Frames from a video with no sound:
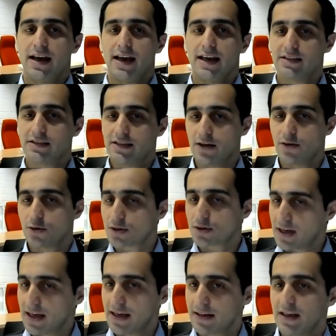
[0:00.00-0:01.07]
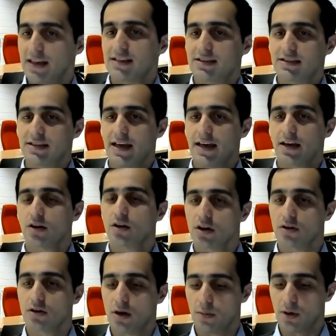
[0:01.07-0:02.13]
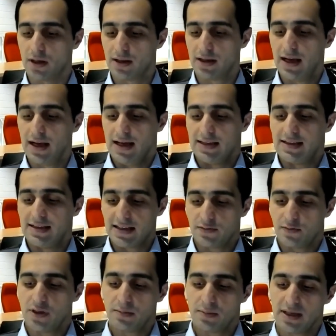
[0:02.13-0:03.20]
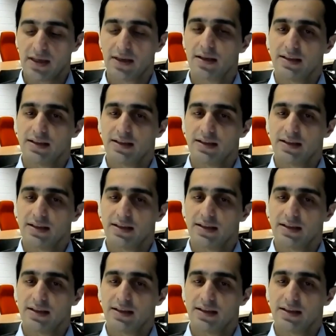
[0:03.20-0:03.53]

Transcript: ACCA Ukraine, ACCA Global. That will be